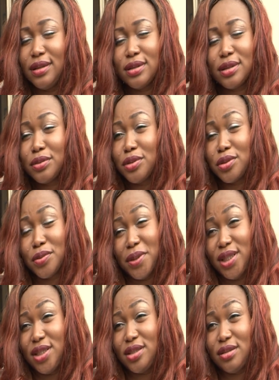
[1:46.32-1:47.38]
That's so
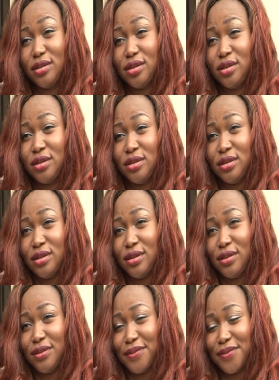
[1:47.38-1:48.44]
sweet.
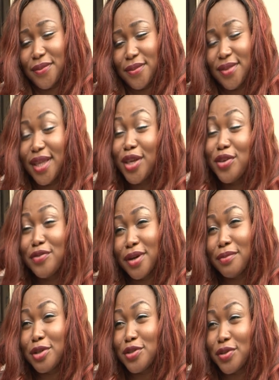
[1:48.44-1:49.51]
Thank you
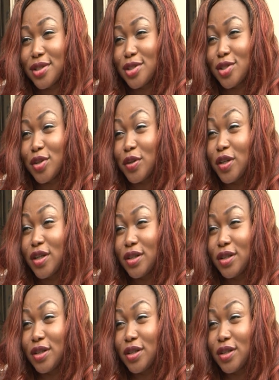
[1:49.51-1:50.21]
very much for the song.